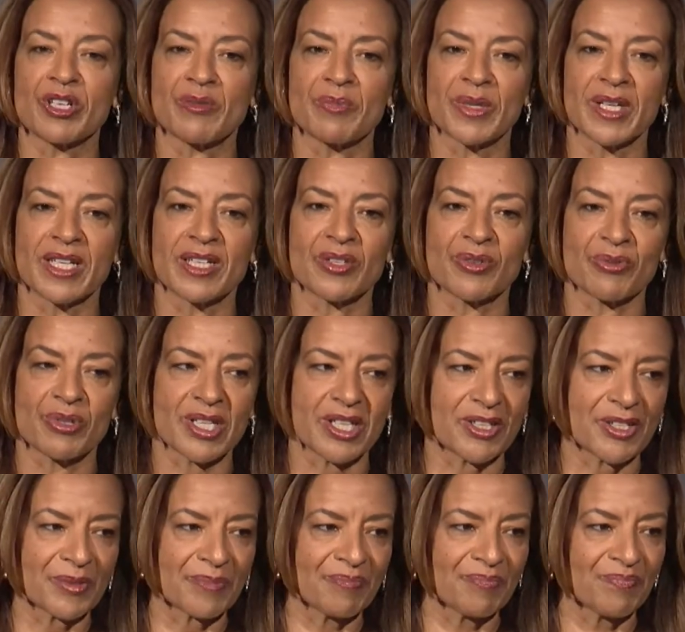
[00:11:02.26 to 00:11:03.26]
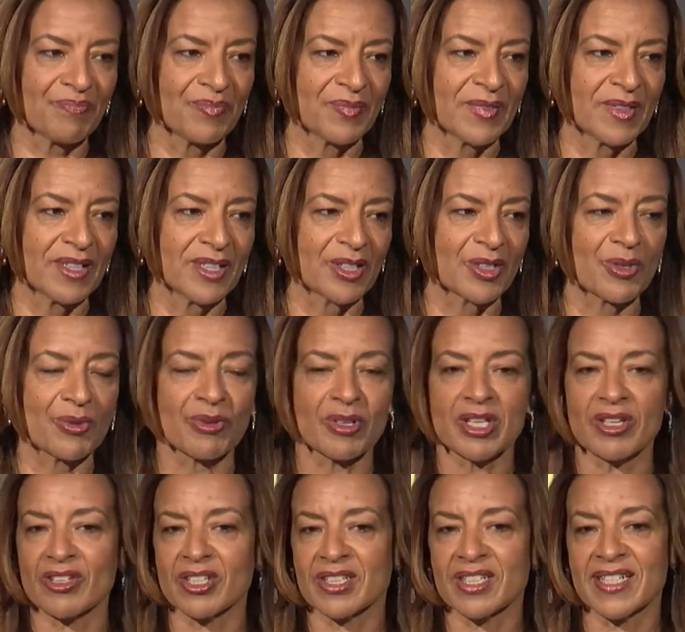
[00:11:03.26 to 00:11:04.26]
my career, a
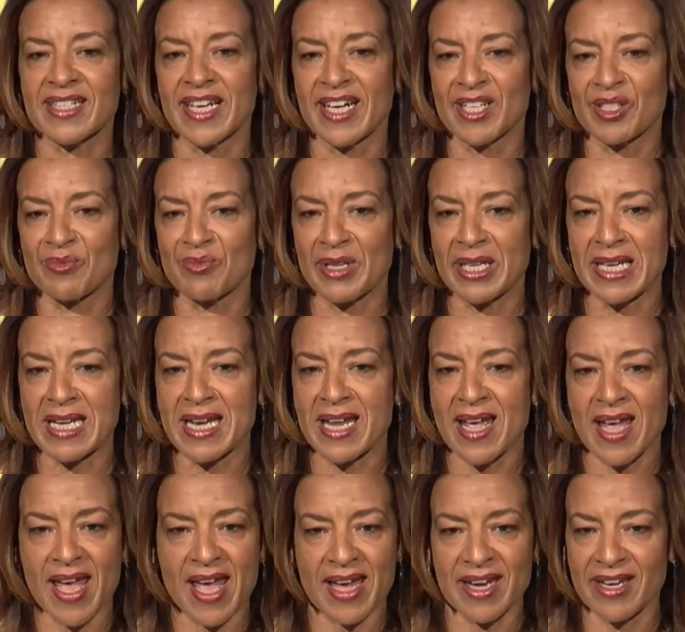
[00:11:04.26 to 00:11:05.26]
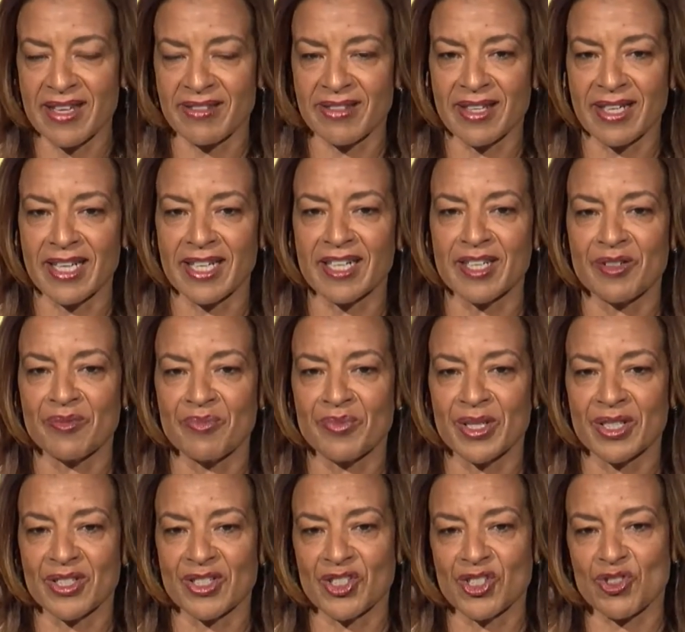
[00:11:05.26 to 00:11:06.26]
career that has been anything but
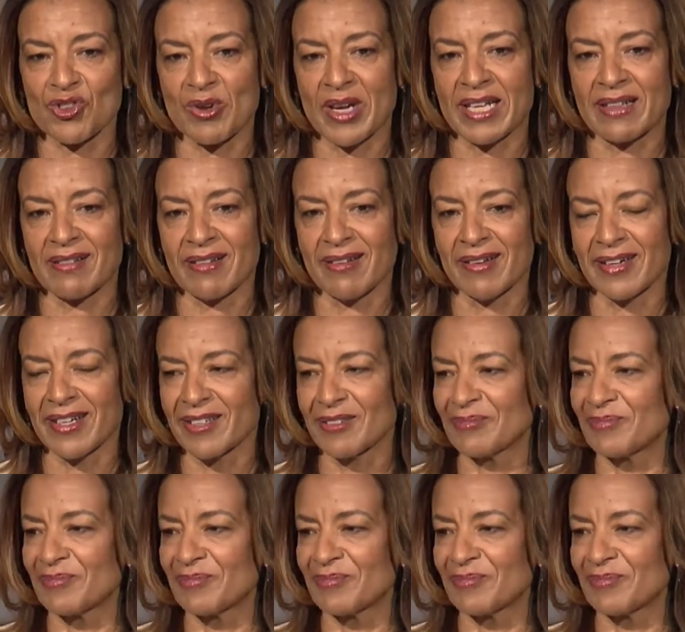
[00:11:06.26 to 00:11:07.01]
a straight line.